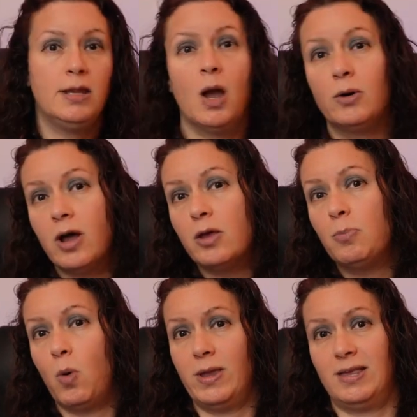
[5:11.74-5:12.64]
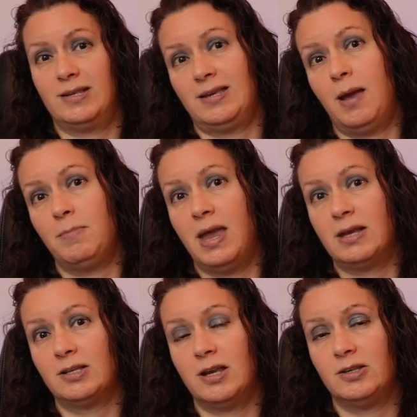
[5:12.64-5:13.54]
Now, another point that Sam
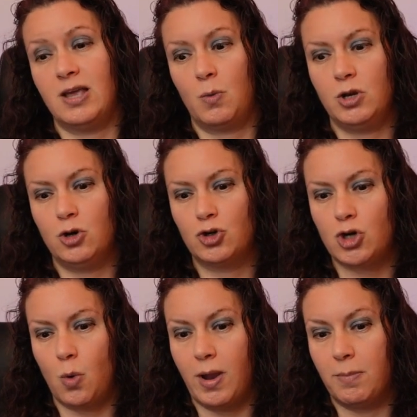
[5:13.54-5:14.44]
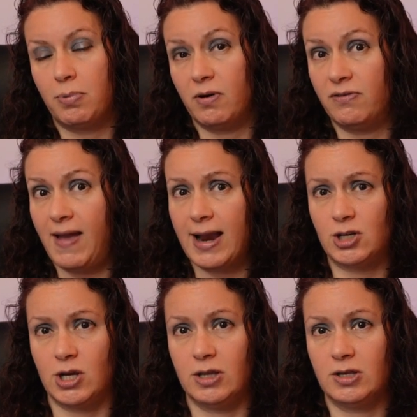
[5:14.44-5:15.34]
makes is that when you show
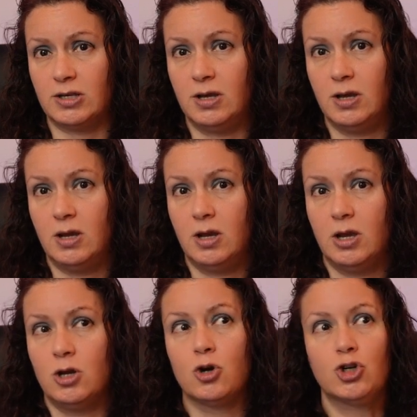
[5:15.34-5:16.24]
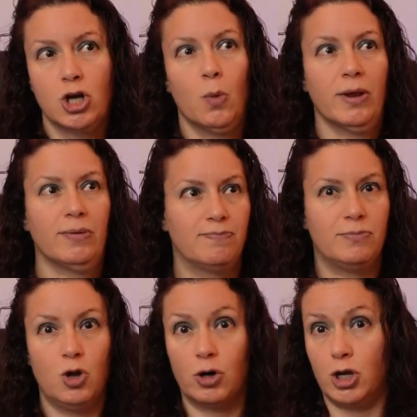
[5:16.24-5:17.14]
imperfections, you're showing
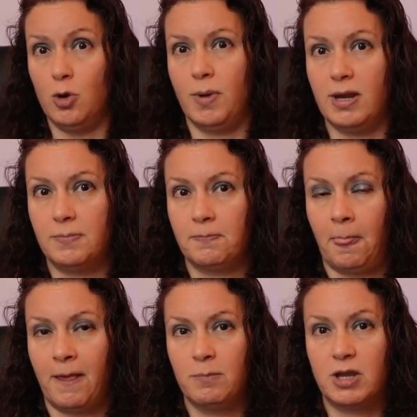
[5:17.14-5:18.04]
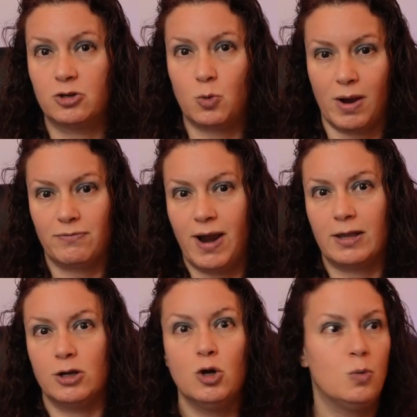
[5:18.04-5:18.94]
you're human. Because quite
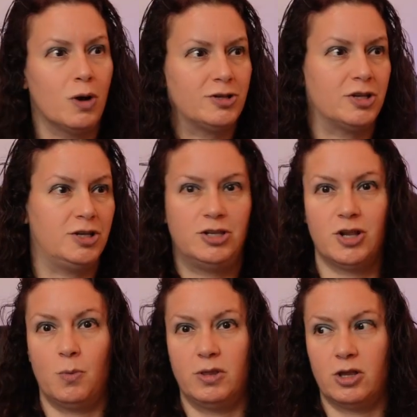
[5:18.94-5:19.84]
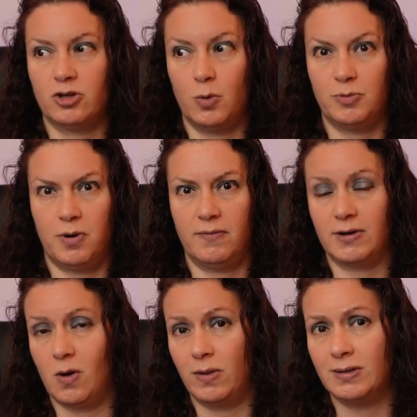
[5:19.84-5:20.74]
frankly, who wants to see someone that's always
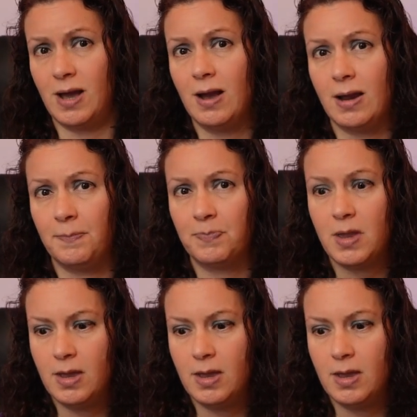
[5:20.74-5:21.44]
perfect all the time?